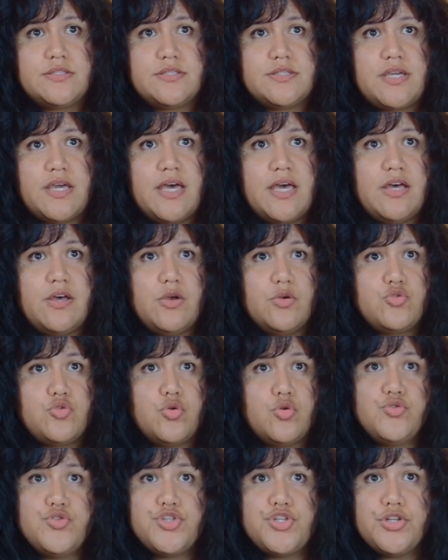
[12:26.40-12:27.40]

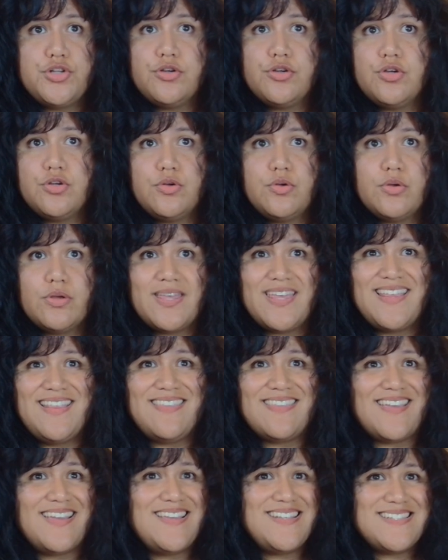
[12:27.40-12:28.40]
Toshirou
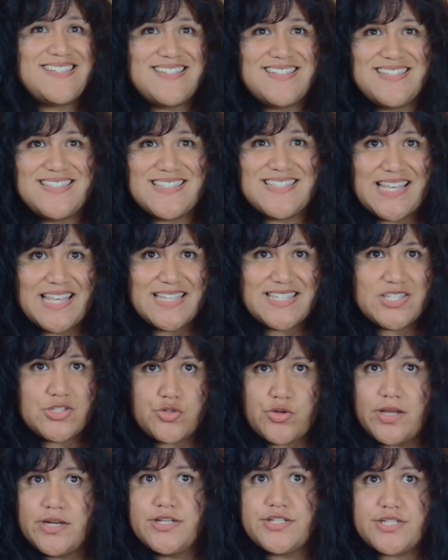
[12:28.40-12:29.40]
Kindaichi's
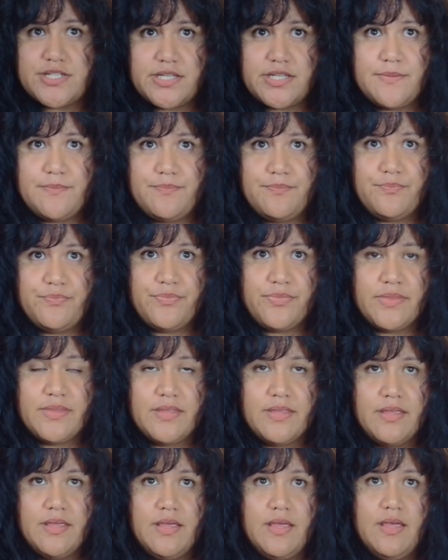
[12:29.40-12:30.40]
strategy.
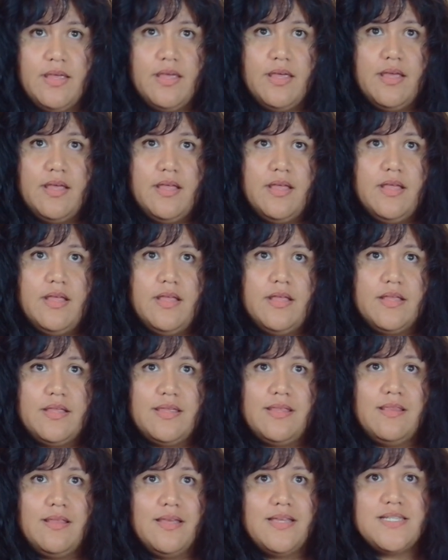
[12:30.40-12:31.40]

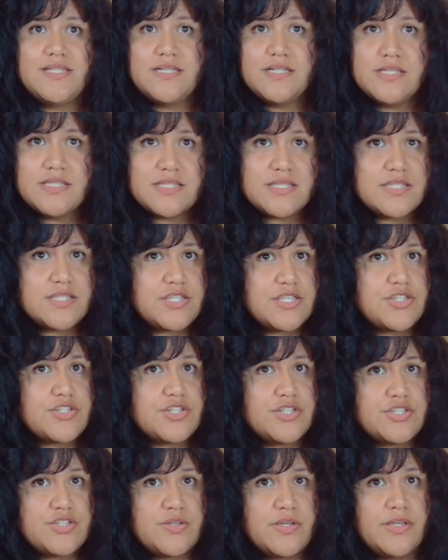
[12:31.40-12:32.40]
Kindaichi's
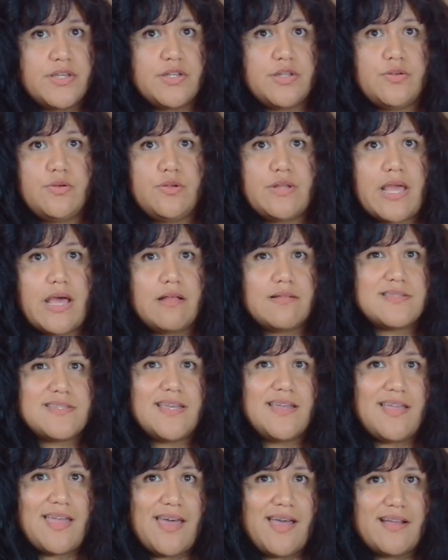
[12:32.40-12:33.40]
decision to include
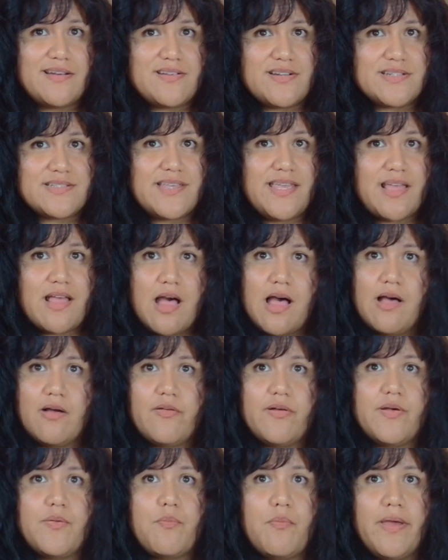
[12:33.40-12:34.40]
outside actors like
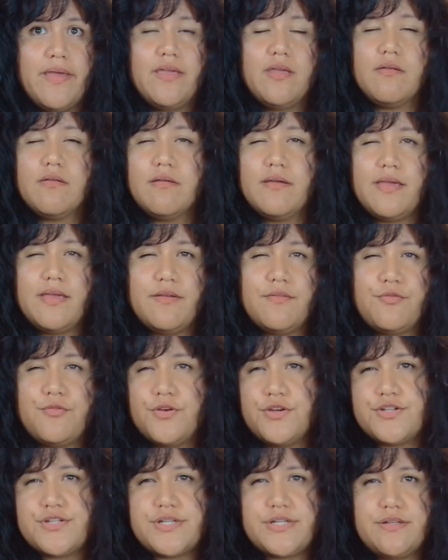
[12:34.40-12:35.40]
Aqua might create
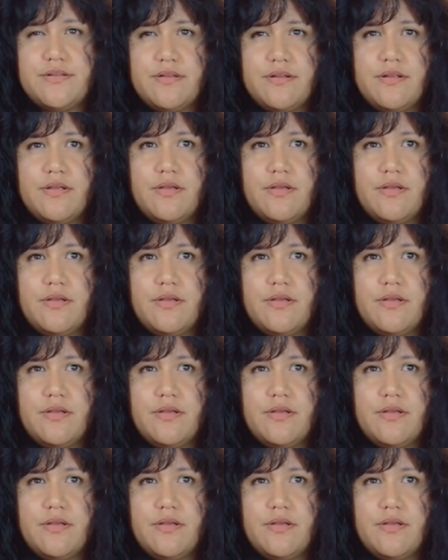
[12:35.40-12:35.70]
friction